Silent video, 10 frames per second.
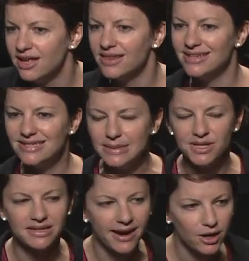They seem
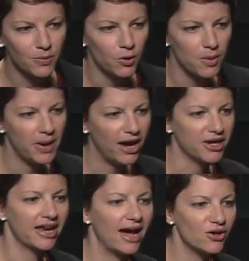to care more about
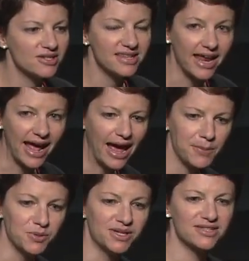it. How does that
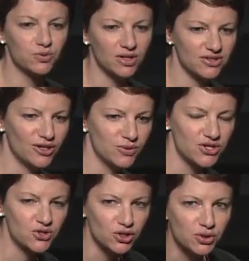happen? Because it wasn't
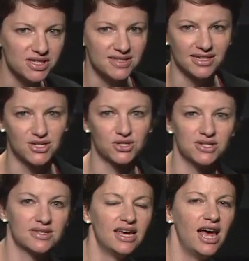always true in these countries.